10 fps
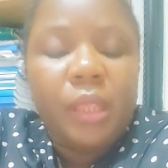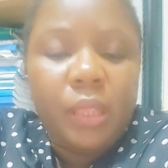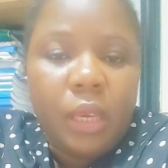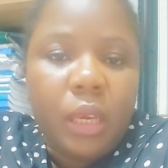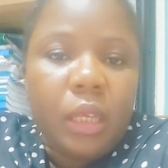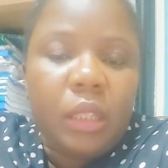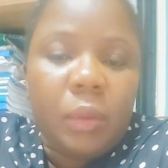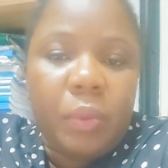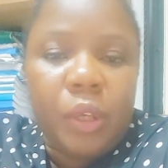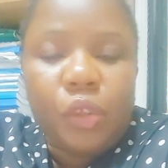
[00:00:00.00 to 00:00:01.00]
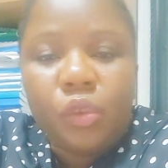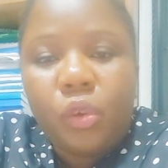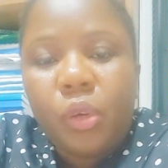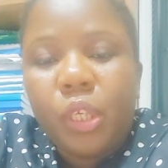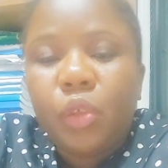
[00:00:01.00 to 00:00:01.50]
the
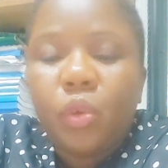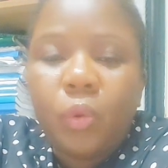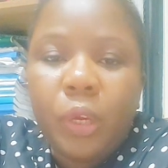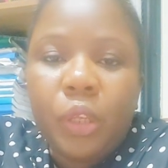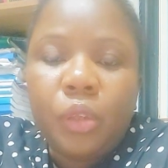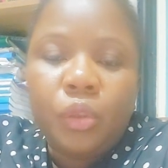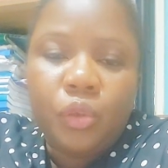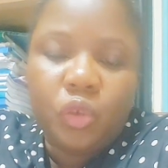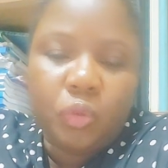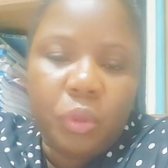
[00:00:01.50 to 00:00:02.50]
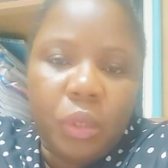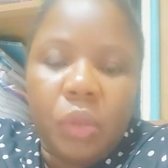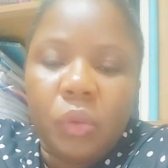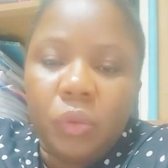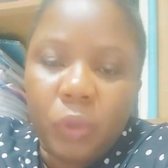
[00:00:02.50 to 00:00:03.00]
debenture is going to
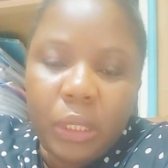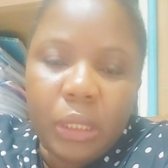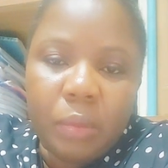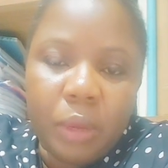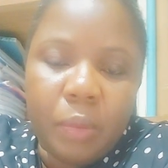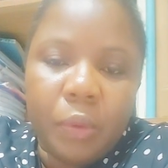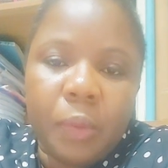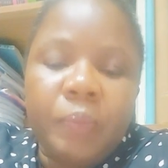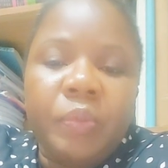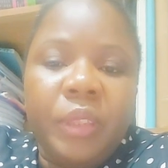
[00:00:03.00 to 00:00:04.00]
be redeemable.